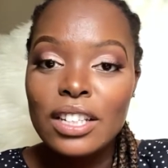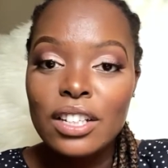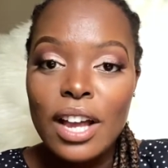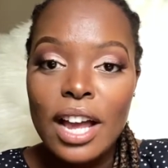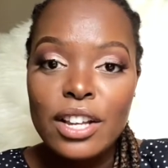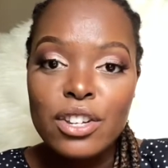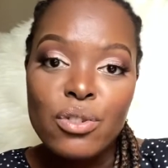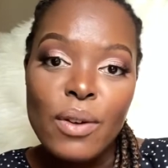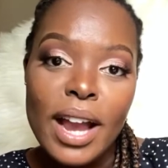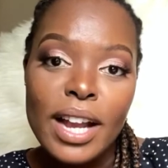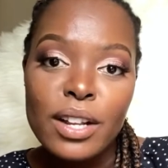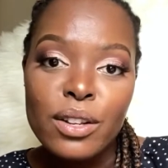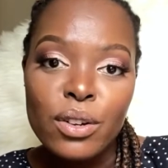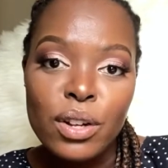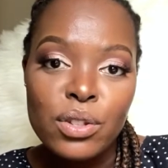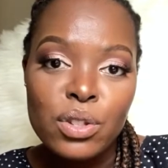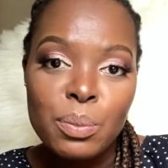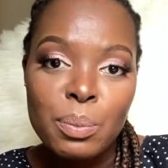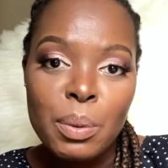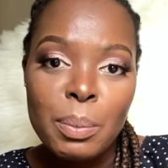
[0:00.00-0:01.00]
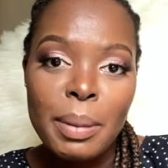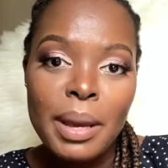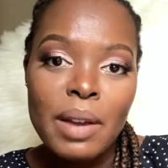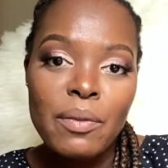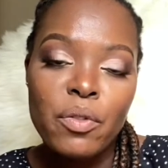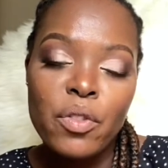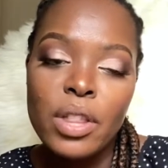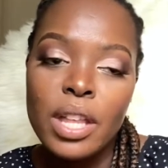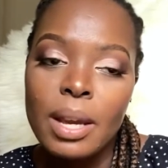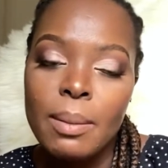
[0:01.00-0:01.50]
I tried not to prepare
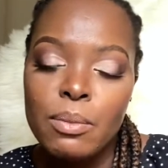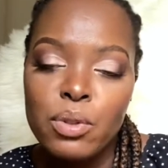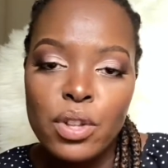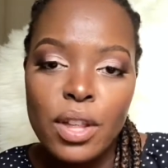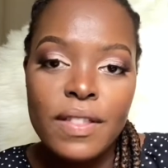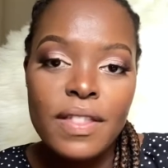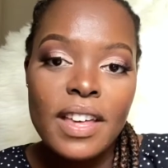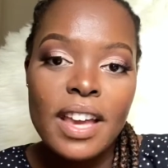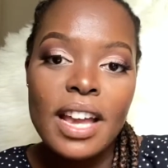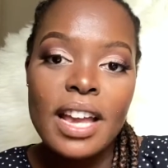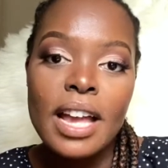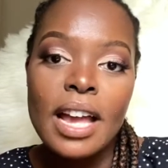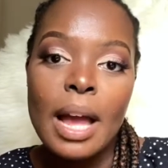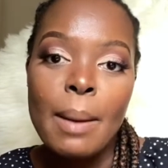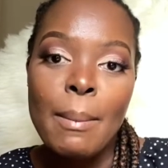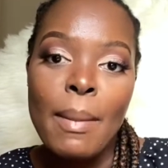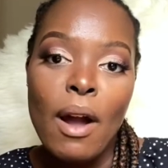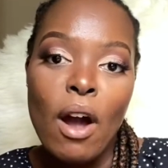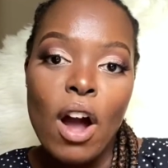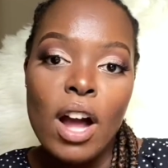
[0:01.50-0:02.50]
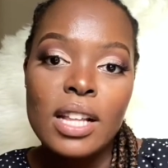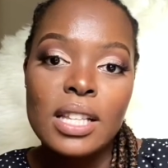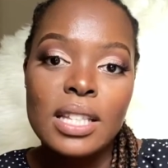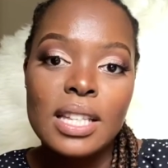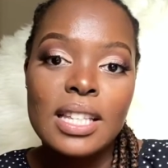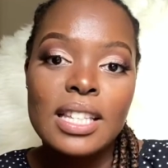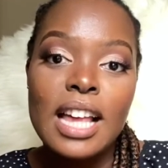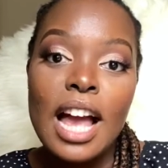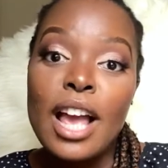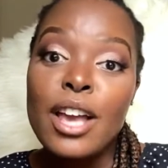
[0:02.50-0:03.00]
for them so that my
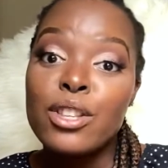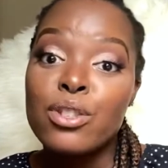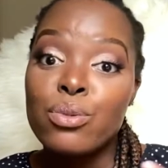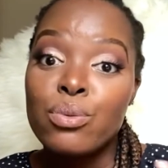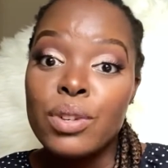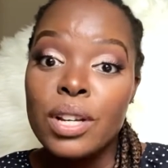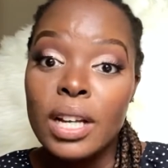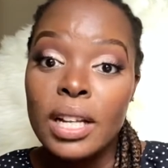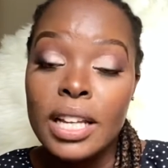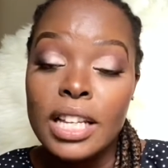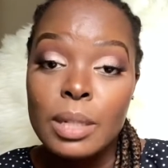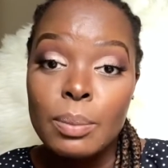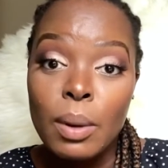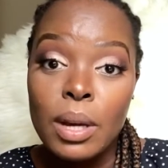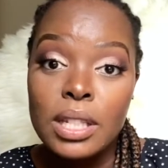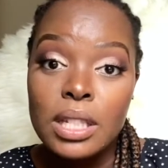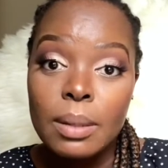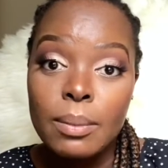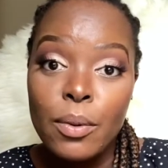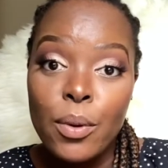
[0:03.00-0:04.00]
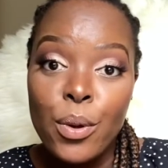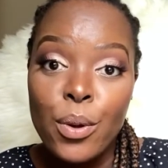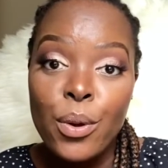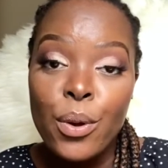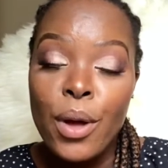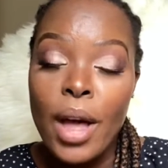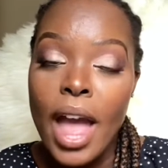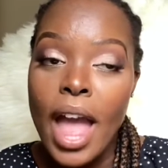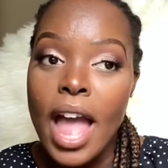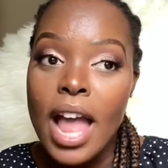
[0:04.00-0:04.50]
answers are as real as possible
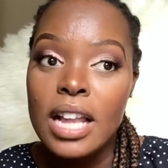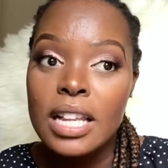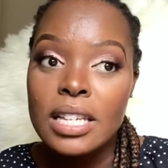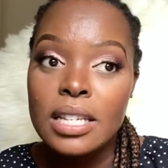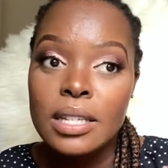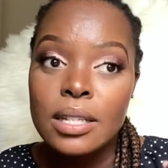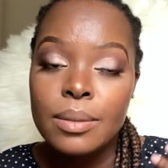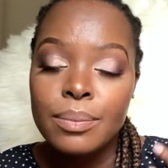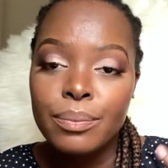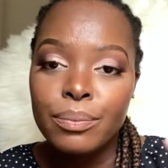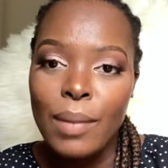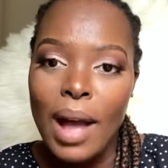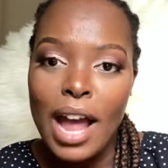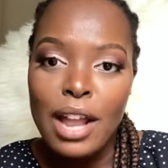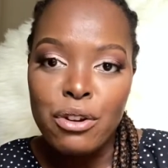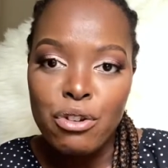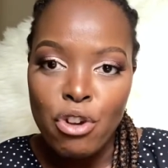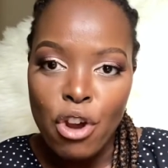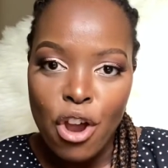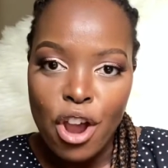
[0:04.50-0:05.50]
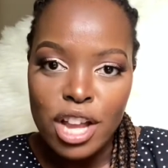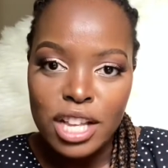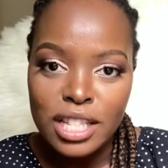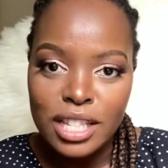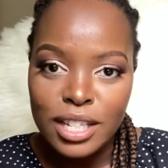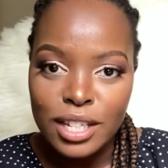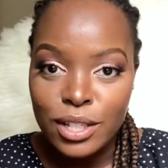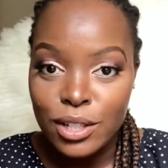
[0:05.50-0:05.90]
and unrehearsed.